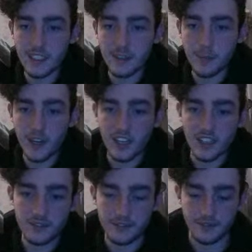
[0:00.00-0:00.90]
a
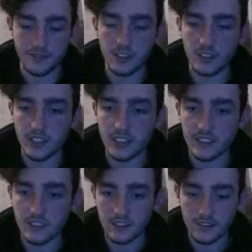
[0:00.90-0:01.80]

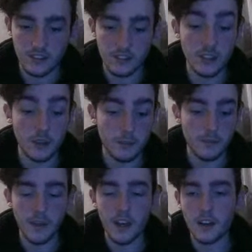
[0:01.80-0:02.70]

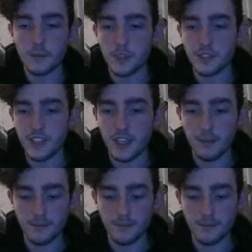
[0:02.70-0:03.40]
path.ex.prefab.